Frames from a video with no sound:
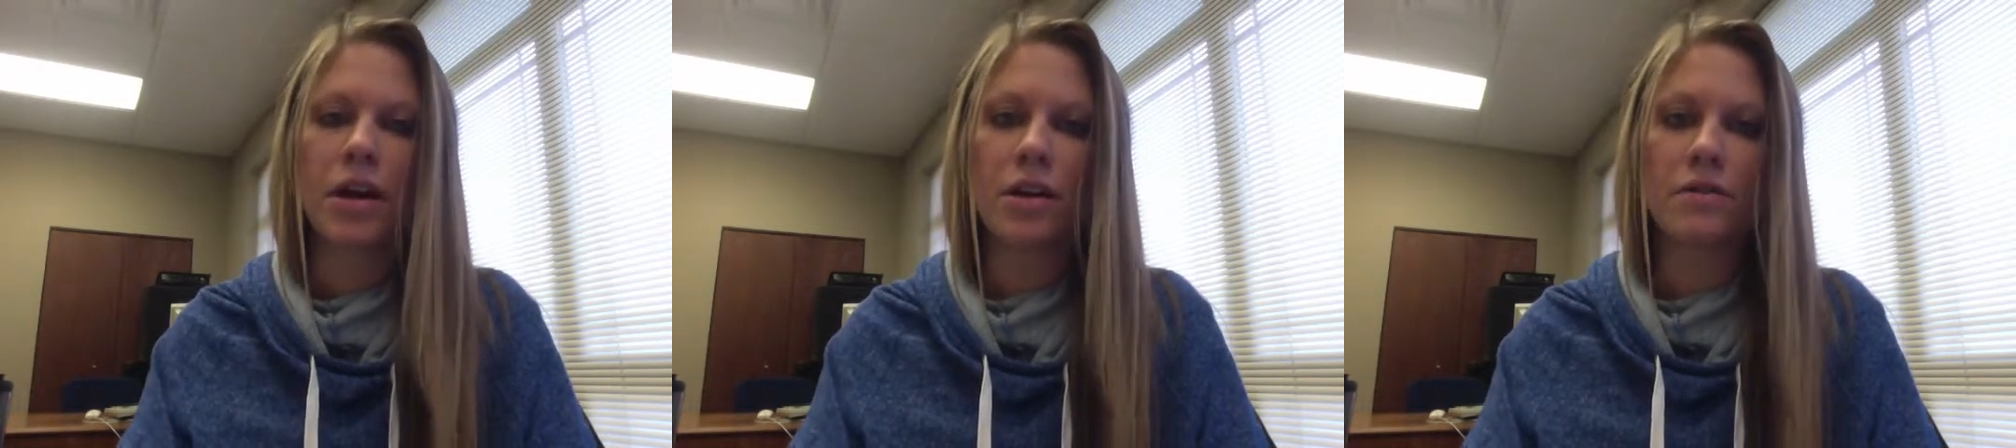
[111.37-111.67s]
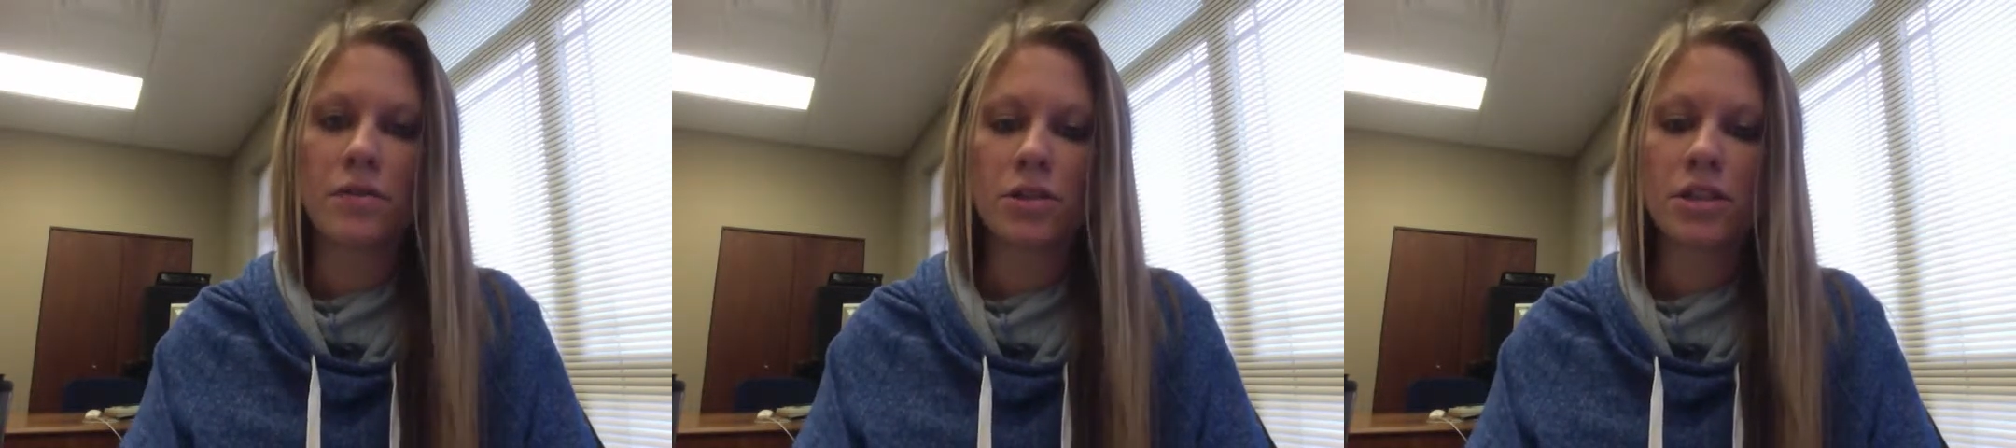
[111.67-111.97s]

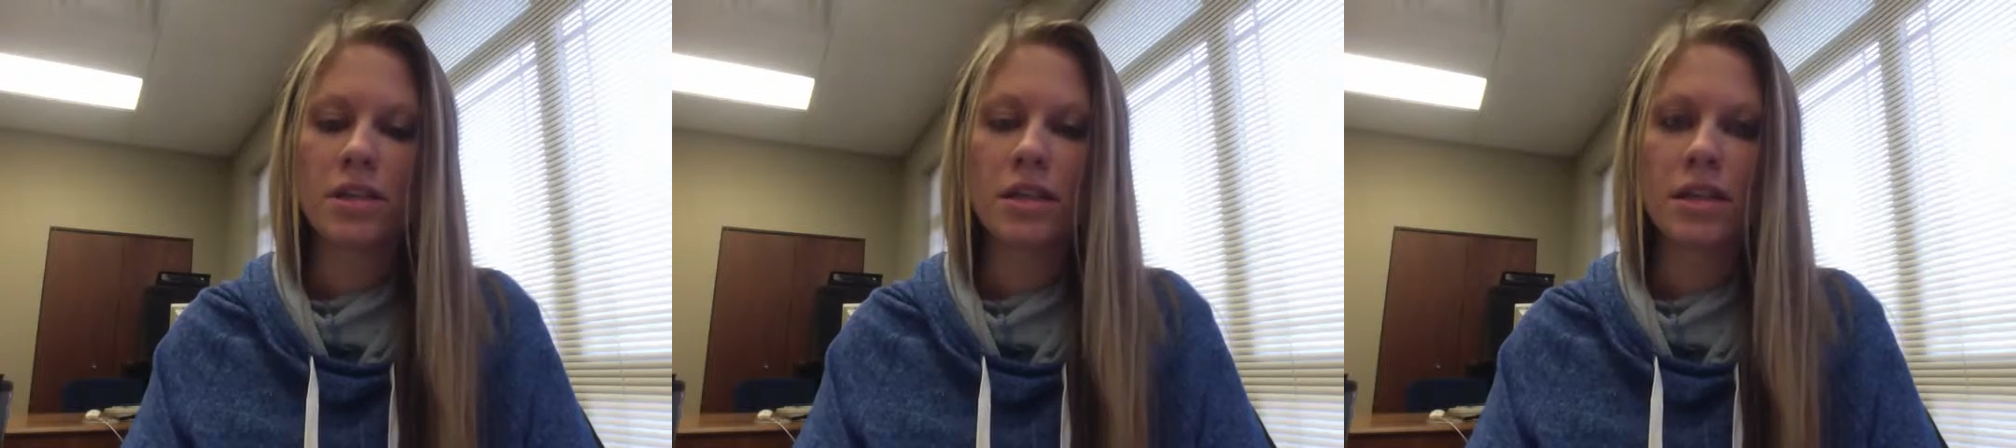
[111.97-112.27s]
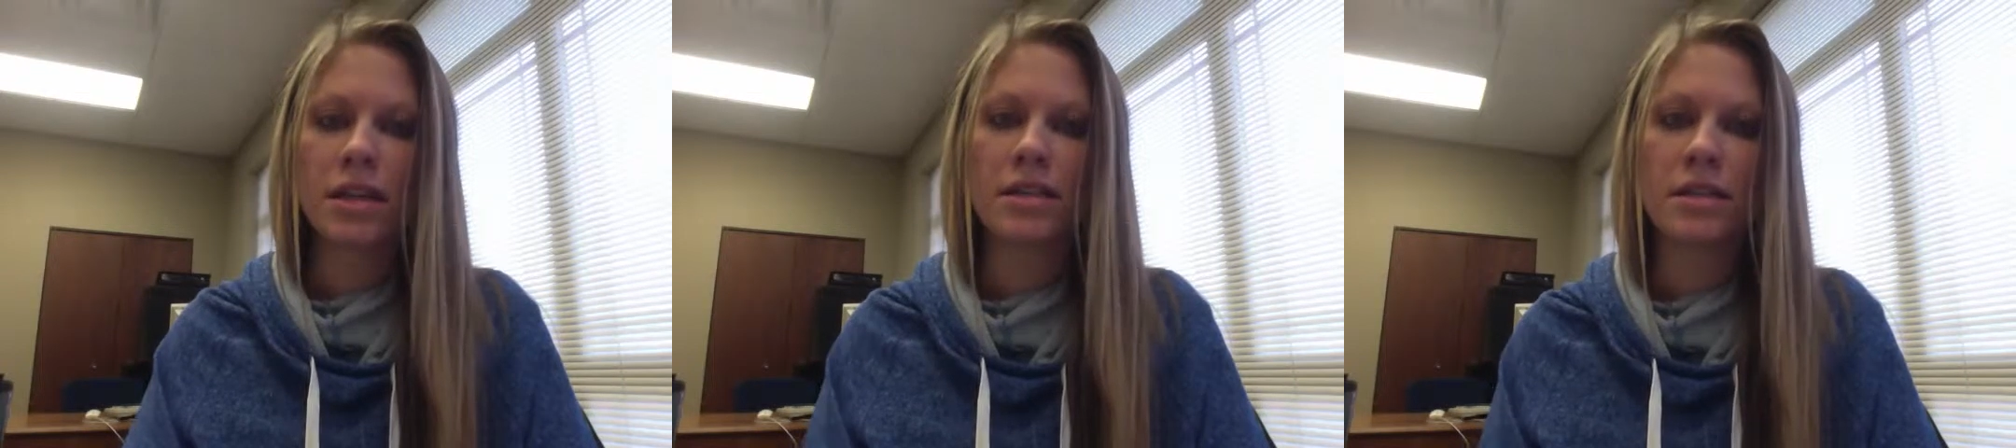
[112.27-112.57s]
Unfortunately, in
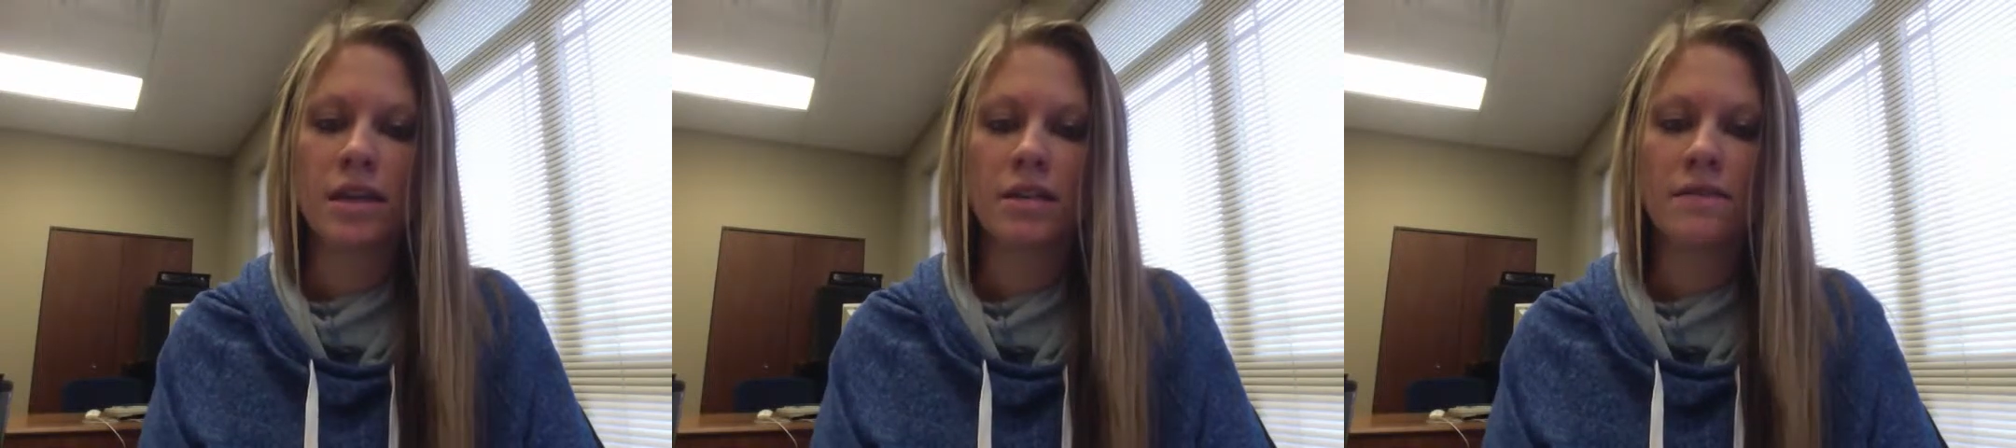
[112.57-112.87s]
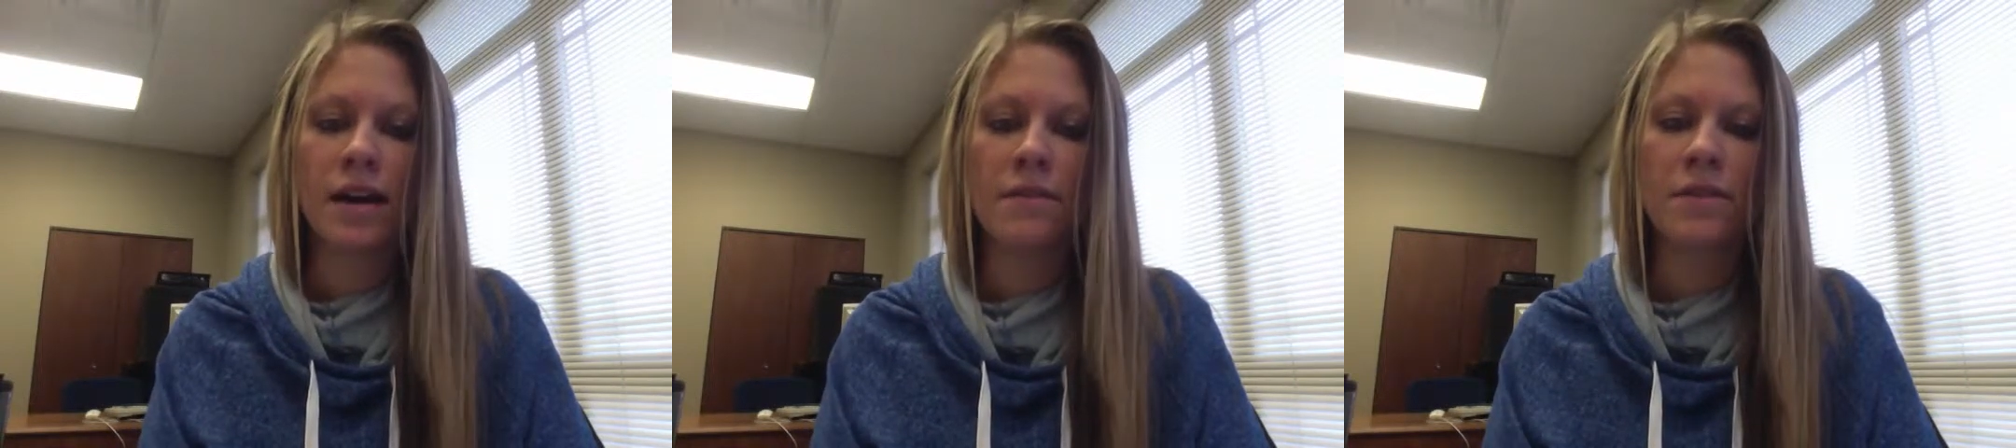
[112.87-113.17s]
1995,